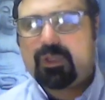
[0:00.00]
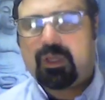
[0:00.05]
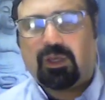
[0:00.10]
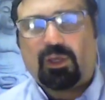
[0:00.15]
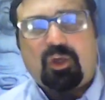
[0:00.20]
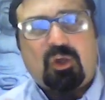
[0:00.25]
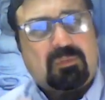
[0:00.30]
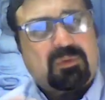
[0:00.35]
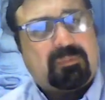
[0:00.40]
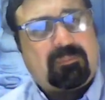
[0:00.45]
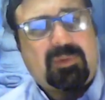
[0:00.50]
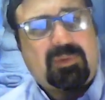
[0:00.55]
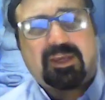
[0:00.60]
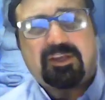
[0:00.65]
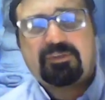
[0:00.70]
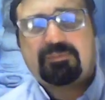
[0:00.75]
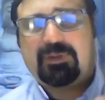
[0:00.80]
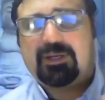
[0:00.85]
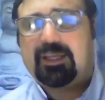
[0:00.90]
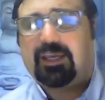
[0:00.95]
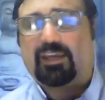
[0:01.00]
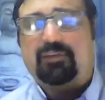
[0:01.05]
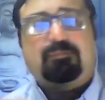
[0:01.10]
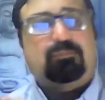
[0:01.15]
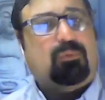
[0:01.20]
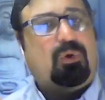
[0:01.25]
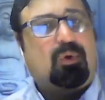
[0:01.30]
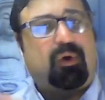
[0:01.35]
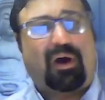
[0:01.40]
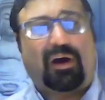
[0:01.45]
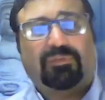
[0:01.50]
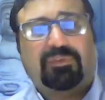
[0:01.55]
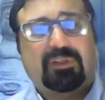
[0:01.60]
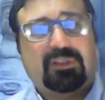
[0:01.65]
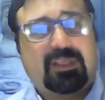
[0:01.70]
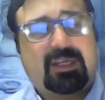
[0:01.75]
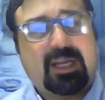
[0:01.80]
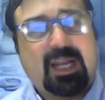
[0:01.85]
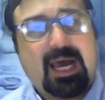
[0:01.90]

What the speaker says: human beings believed more often than